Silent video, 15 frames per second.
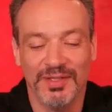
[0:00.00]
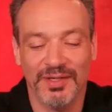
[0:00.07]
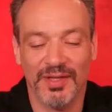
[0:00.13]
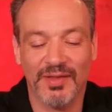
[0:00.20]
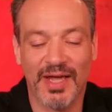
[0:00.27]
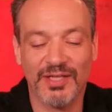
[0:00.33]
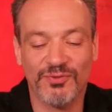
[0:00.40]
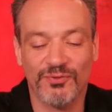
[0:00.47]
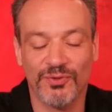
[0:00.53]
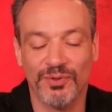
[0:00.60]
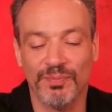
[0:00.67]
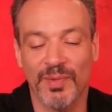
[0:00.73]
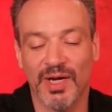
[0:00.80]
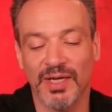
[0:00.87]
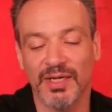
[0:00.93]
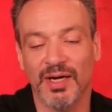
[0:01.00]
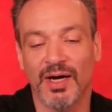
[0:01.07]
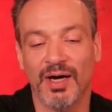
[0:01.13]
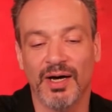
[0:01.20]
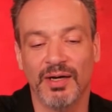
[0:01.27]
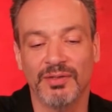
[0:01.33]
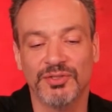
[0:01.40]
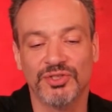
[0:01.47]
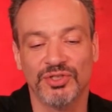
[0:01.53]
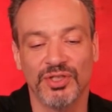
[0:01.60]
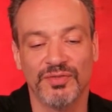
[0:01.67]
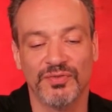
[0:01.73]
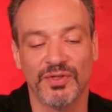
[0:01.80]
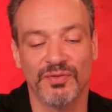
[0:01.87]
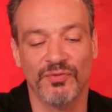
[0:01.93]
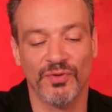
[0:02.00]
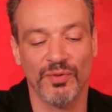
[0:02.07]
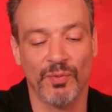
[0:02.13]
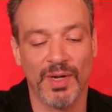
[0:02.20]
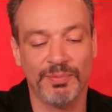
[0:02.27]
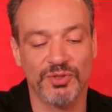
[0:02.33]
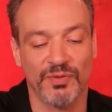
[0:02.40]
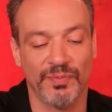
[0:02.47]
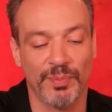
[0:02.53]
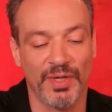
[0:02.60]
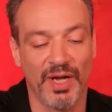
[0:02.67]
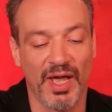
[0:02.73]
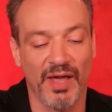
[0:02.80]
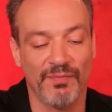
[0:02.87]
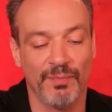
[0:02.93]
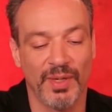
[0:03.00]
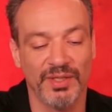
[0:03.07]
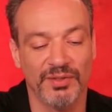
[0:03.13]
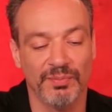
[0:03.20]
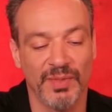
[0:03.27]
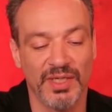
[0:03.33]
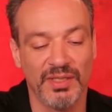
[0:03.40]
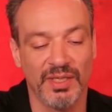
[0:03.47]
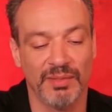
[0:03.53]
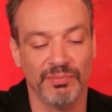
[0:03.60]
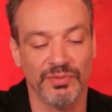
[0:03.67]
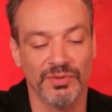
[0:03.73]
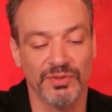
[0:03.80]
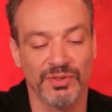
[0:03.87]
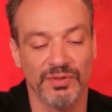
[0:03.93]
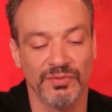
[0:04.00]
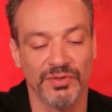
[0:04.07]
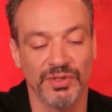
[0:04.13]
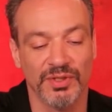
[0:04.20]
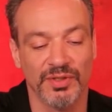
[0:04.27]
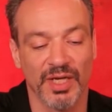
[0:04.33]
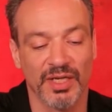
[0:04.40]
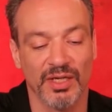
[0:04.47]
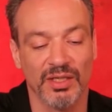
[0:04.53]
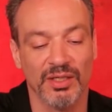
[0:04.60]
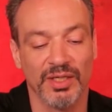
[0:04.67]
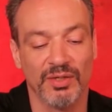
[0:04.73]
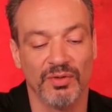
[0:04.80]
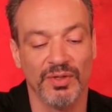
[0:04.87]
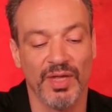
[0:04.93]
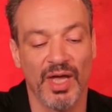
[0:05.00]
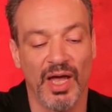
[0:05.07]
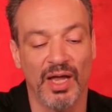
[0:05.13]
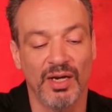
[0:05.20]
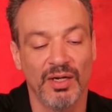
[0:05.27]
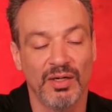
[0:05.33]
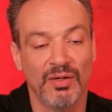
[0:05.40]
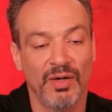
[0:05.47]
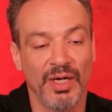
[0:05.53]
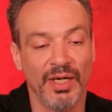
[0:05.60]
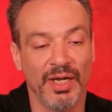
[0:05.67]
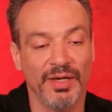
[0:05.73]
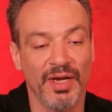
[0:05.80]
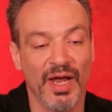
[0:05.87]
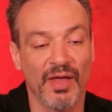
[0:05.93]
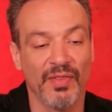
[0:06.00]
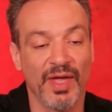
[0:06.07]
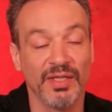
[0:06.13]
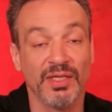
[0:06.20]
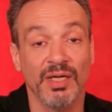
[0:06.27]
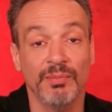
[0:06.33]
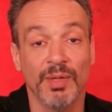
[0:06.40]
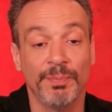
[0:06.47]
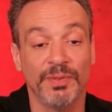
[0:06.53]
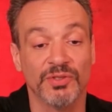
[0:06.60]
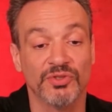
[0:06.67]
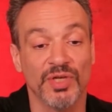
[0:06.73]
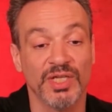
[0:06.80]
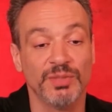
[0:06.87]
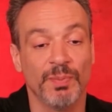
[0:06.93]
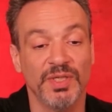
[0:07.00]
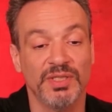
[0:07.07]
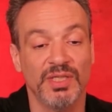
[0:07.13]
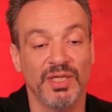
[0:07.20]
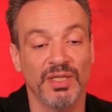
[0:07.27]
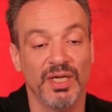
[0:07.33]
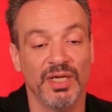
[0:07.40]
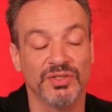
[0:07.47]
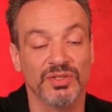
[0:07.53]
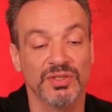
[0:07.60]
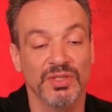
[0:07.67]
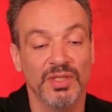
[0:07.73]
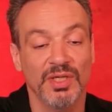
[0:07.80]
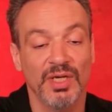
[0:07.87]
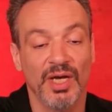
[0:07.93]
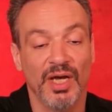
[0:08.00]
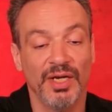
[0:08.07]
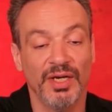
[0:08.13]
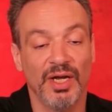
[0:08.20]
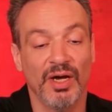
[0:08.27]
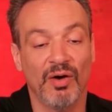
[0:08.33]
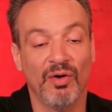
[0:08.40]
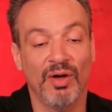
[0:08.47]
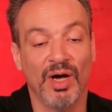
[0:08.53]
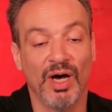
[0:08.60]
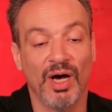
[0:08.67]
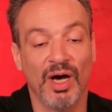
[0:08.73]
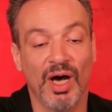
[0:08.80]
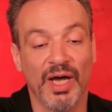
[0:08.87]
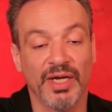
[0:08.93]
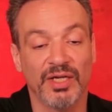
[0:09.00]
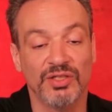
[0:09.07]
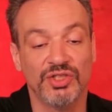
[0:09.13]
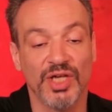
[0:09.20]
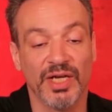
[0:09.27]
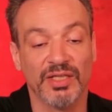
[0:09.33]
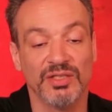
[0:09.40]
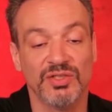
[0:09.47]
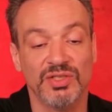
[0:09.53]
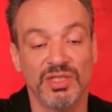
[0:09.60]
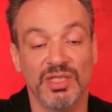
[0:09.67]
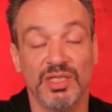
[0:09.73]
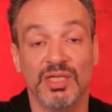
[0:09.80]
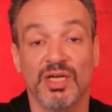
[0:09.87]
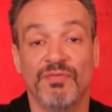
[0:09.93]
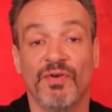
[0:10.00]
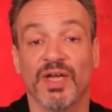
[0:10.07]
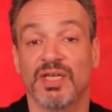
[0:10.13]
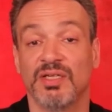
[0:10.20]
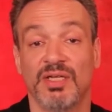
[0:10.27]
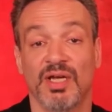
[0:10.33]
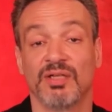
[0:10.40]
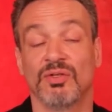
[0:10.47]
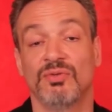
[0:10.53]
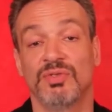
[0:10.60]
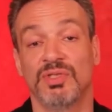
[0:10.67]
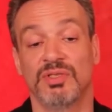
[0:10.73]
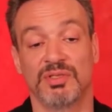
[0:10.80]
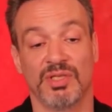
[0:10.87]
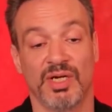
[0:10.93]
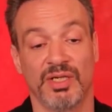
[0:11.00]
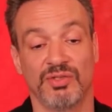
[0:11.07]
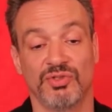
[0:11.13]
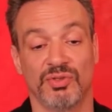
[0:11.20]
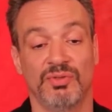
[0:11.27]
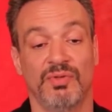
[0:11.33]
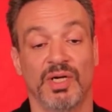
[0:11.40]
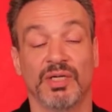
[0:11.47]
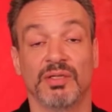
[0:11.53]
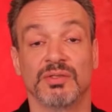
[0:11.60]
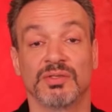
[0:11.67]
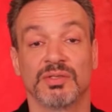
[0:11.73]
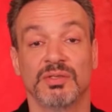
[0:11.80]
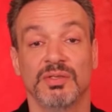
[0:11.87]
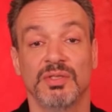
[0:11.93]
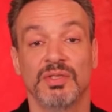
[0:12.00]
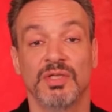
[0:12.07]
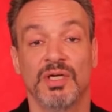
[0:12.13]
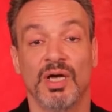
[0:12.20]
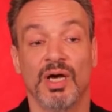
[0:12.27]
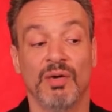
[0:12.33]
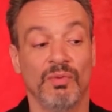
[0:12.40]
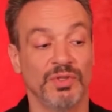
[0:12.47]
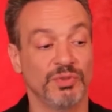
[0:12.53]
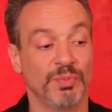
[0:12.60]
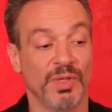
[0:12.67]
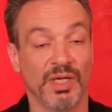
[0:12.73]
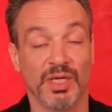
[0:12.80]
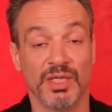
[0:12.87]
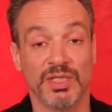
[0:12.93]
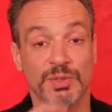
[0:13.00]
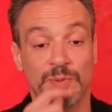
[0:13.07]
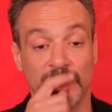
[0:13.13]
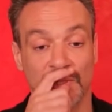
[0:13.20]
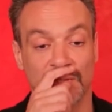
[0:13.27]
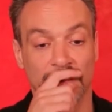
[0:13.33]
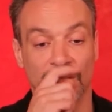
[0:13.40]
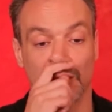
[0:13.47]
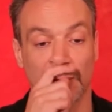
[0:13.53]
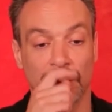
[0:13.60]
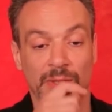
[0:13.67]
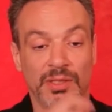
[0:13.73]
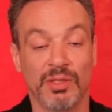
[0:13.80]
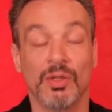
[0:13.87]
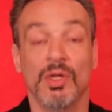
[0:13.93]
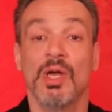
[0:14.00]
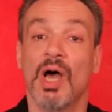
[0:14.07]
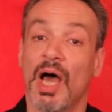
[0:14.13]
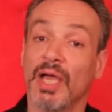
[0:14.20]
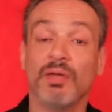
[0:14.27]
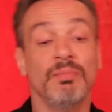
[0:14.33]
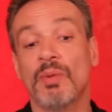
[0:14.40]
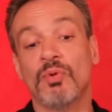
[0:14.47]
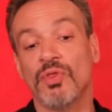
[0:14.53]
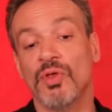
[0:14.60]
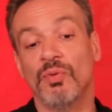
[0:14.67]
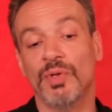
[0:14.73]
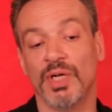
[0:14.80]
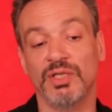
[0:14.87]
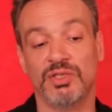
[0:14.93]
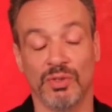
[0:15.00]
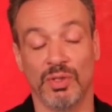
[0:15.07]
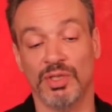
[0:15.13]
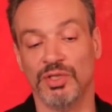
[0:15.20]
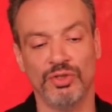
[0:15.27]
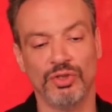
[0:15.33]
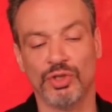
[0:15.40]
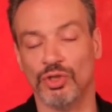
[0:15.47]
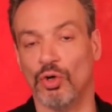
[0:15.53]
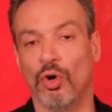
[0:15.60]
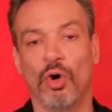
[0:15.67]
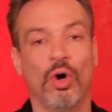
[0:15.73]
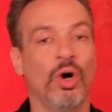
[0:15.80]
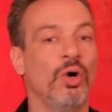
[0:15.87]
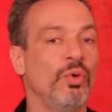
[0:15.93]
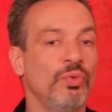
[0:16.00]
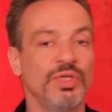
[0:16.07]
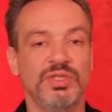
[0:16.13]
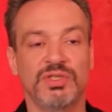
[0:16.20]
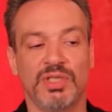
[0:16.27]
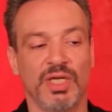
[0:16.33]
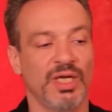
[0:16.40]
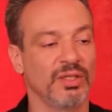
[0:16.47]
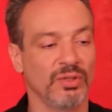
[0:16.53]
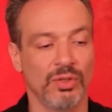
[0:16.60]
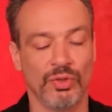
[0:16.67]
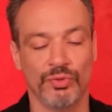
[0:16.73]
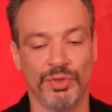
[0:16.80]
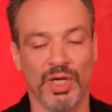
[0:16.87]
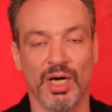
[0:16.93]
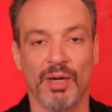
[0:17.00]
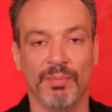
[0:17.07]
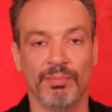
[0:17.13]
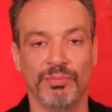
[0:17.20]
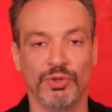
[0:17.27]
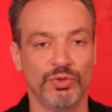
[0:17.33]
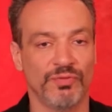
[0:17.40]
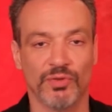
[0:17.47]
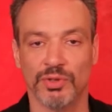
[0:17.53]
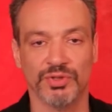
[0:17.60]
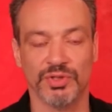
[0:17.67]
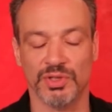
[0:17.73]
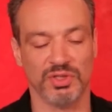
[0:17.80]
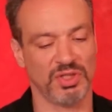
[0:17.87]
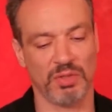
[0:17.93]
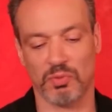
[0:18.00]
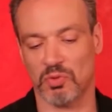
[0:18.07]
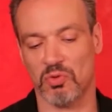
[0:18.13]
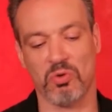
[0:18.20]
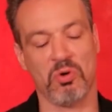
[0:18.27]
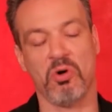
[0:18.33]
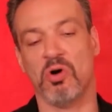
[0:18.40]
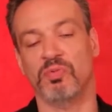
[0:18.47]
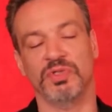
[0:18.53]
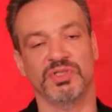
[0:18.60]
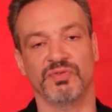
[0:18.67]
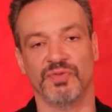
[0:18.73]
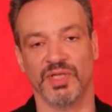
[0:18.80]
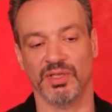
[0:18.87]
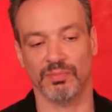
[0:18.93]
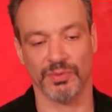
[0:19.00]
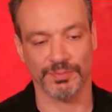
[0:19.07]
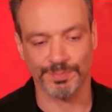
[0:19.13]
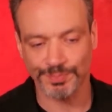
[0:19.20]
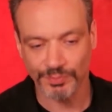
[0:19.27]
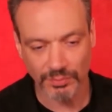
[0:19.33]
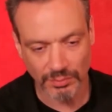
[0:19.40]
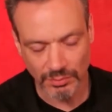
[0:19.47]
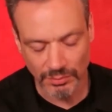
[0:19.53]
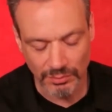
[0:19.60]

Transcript: cool. Now that's for my uh, server, for the web server, but I have my domain name servers here, and I can click on that, right? And now that came up here, so that's my DNS. And now uh, I could check to see if I can download the entire zone records uh, which my ISP doesn't like when I do. I can remember though when I started here, you could always download um, universities. They were always available.